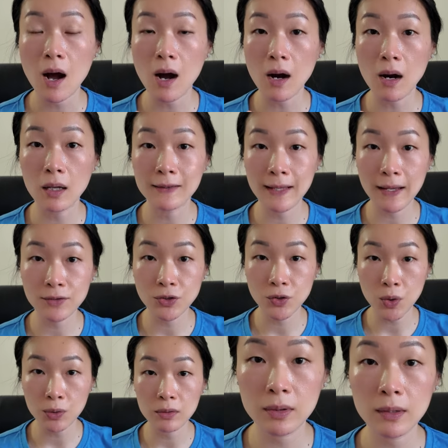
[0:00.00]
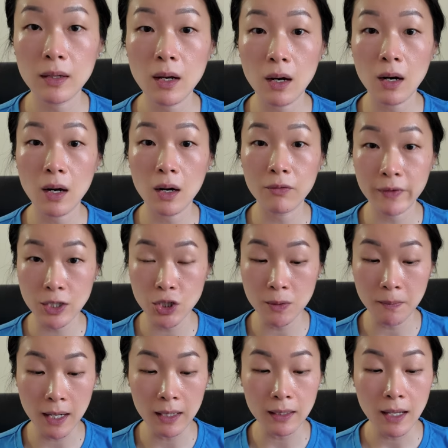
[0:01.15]
uh, less salt uh,
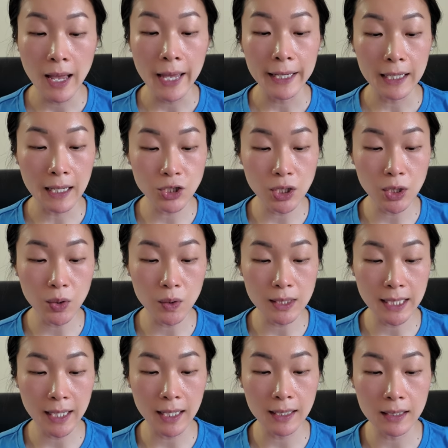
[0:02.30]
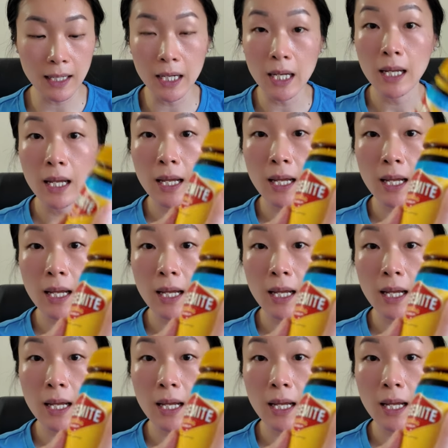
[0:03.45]
Vegemite, it actually contains like